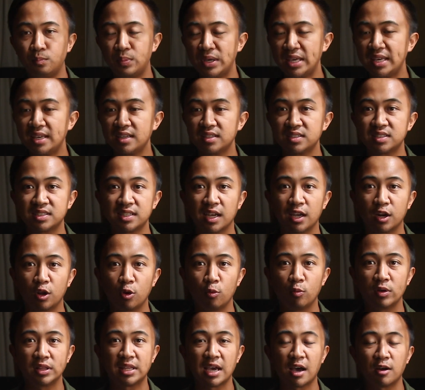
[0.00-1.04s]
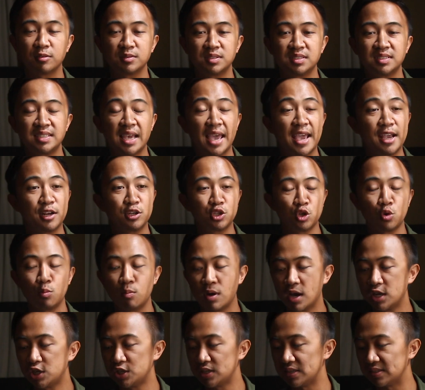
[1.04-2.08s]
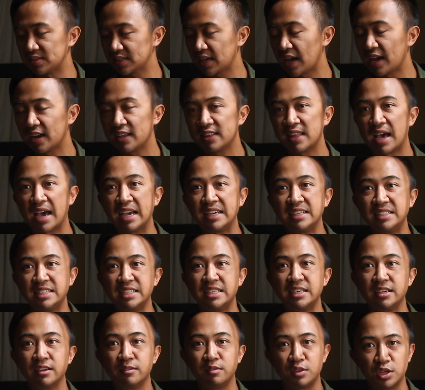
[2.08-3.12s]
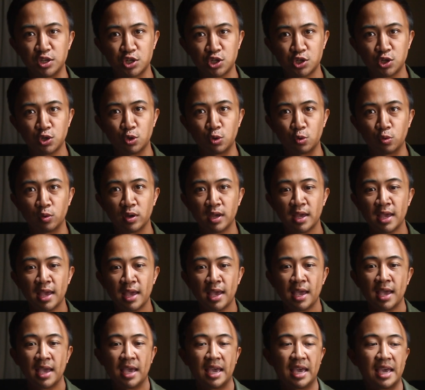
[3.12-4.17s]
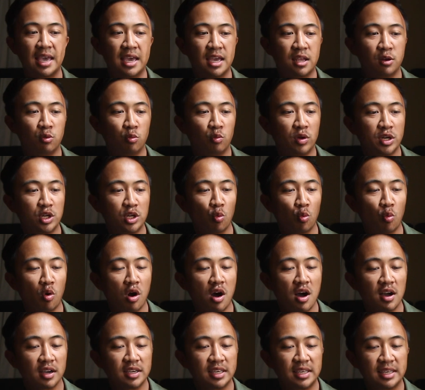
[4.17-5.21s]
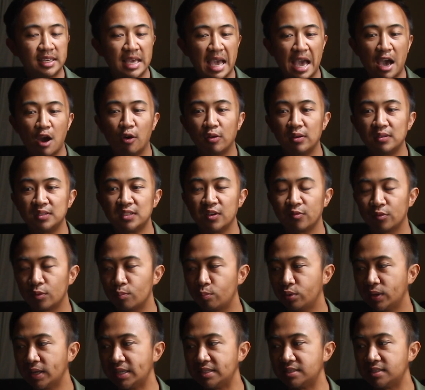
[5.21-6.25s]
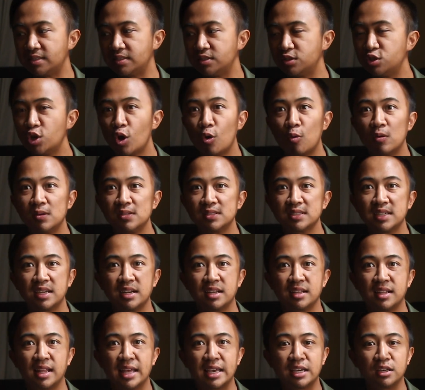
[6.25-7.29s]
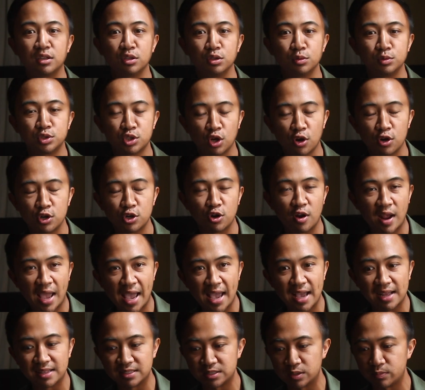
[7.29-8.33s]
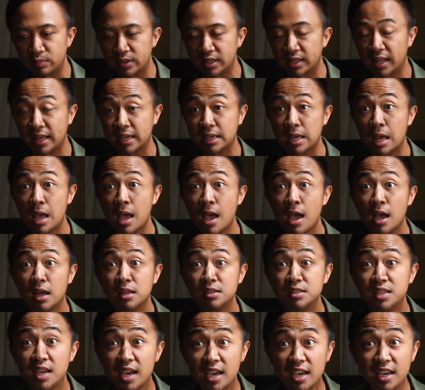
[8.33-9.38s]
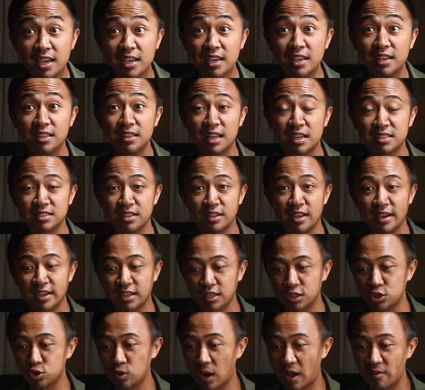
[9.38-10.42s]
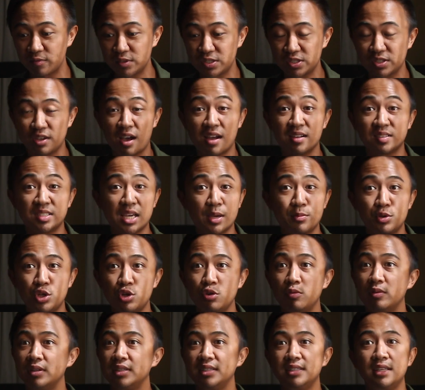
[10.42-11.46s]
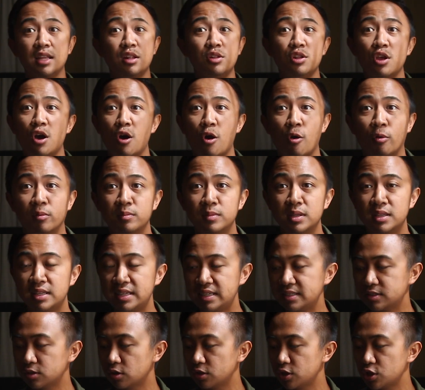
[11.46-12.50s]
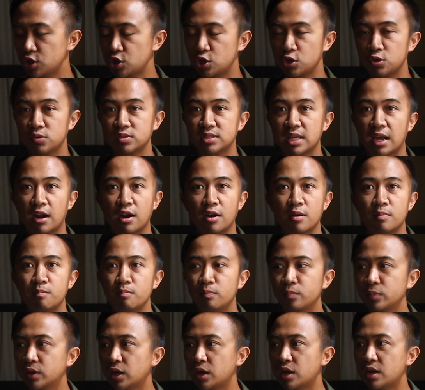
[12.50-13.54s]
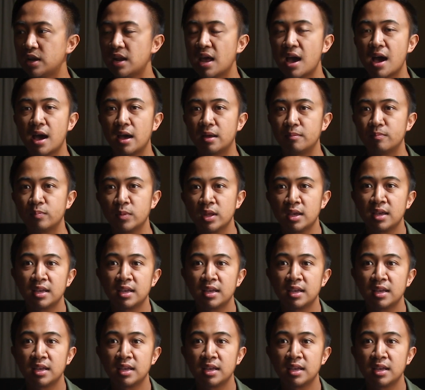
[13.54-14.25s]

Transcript: being subtle without saying too much is kind of the idea of this shoe. And walking out in different places, no one's gonna like turn your heads and be like, dang, that's like a Travis Scott type shoe. You know, these are the shoes that are gonna not